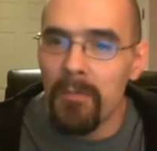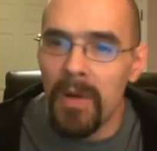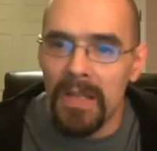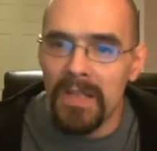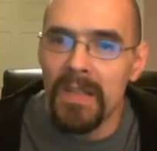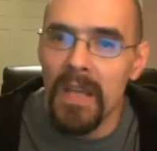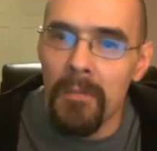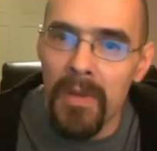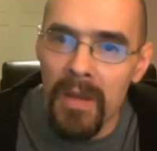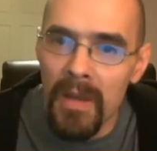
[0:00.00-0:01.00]
step by
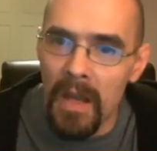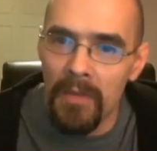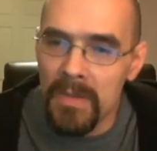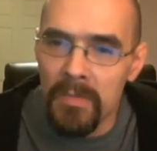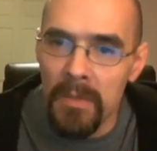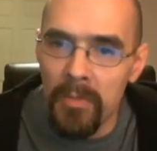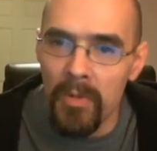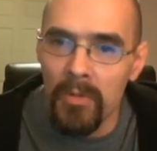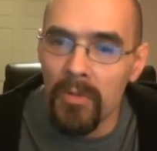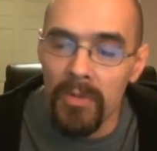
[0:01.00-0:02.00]
step how these
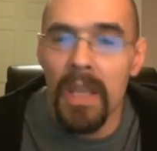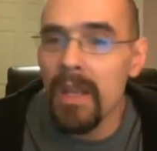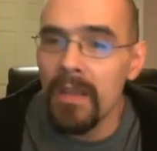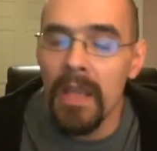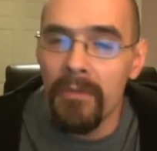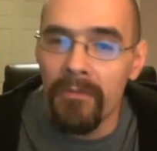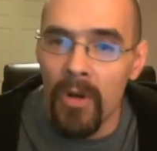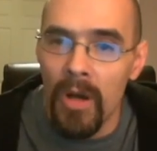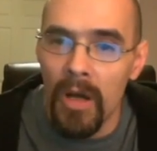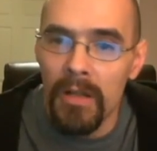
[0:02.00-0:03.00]
people created
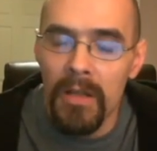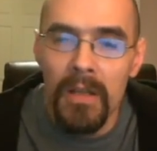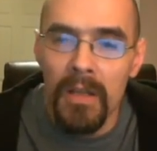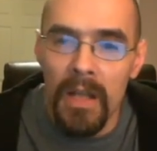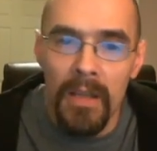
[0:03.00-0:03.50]
that fraud